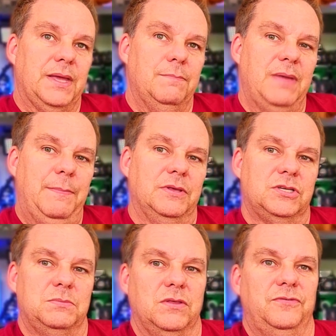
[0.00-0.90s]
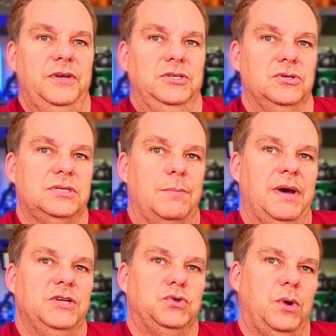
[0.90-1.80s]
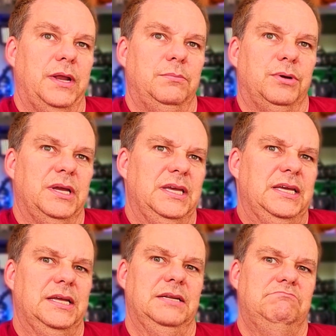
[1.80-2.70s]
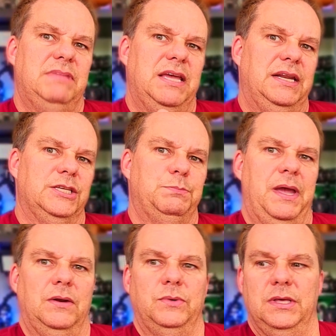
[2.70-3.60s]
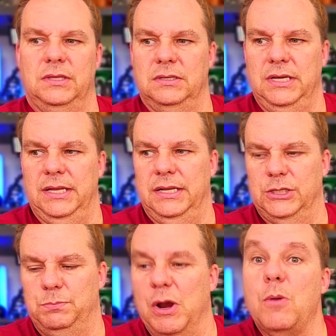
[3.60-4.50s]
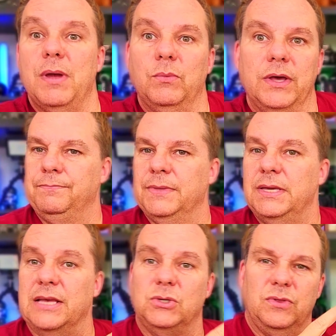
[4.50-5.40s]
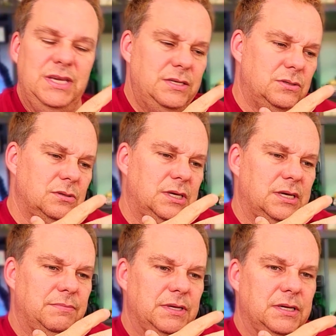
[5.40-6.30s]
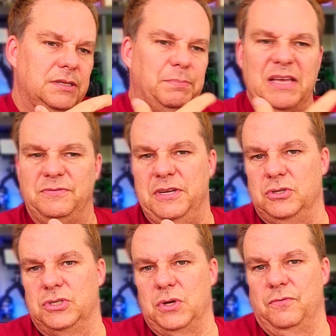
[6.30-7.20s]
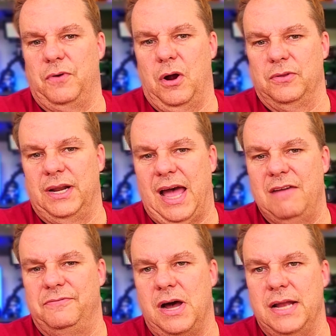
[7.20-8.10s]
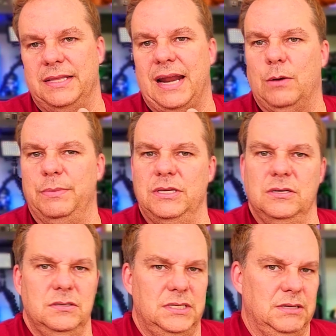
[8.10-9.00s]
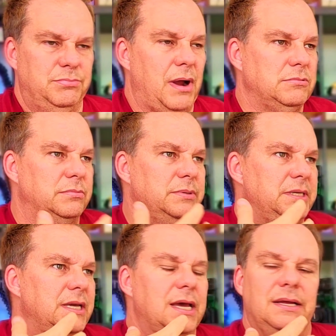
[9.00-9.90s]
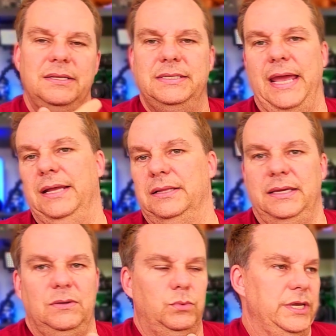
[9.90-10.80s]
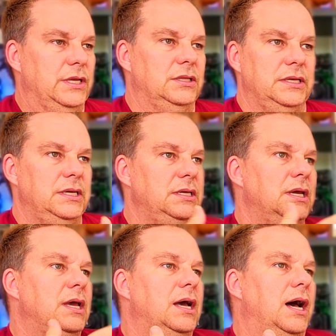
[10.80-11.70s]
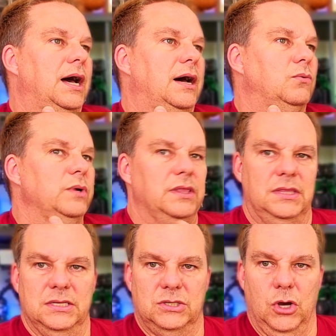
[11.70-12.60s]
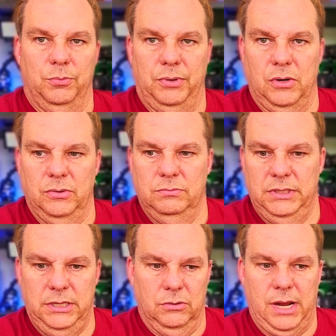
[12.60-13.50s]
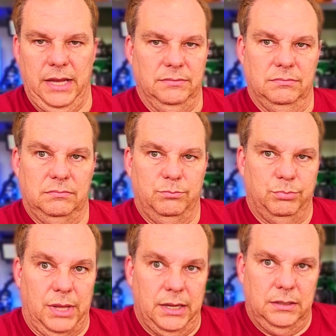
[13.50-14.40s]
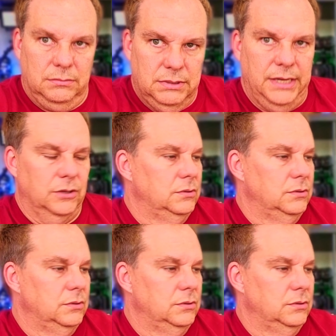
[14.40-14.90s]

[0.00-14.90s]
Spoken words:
Maybe there's some other features I might try to bring in and expand with and experiment with. Yeah, so these are the best features so far that I find that I'll be using probably daily, weekly with this GoPro Hero 9 Black. I know.